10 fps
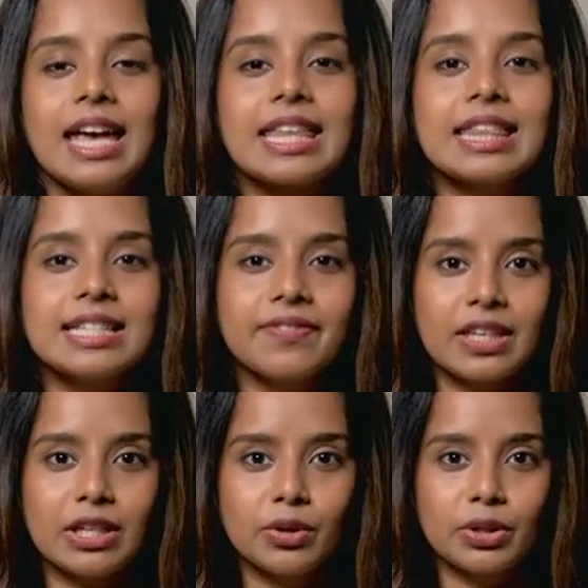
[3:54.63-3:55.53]
In this
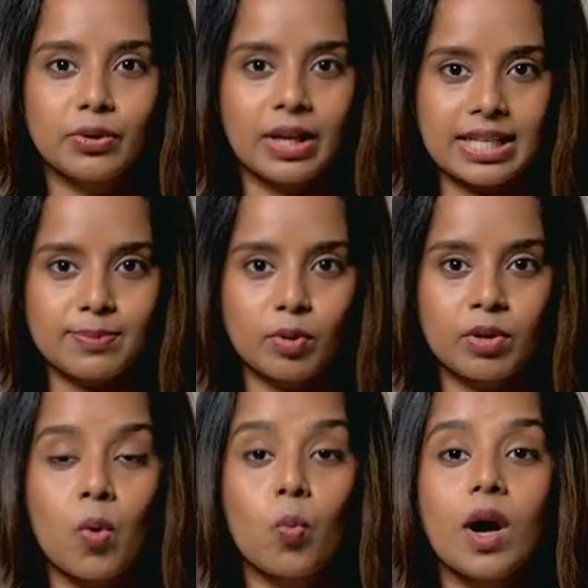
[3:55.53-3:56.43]
video, you'll
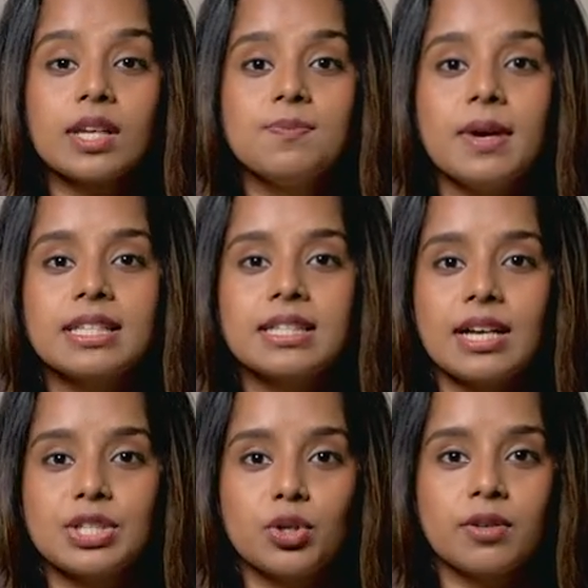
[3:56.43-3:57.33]
explore what makes
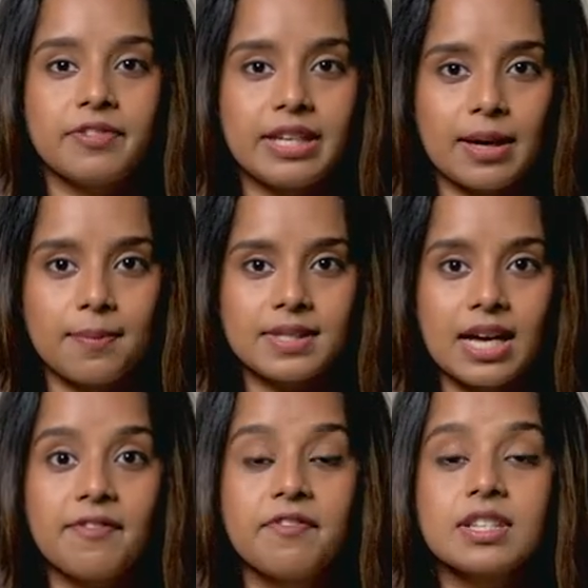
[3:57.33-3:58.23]
Azure VMs
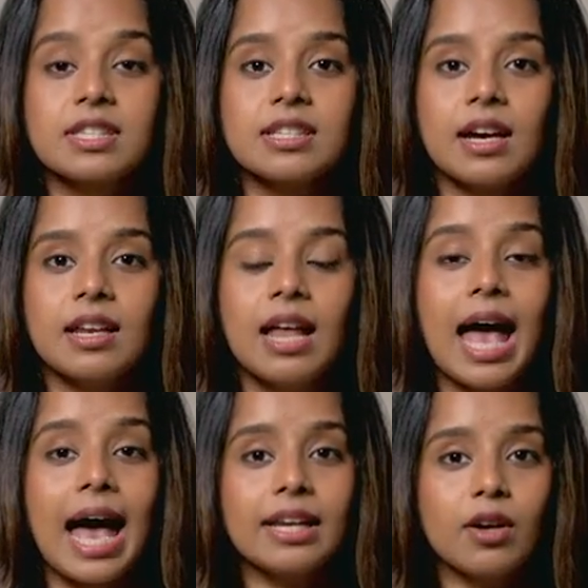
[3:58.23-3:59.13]
a versatile
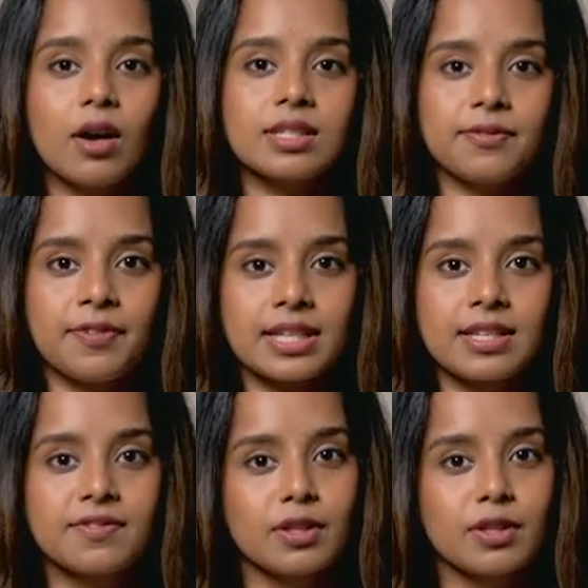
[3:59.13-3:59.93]
and cost-effective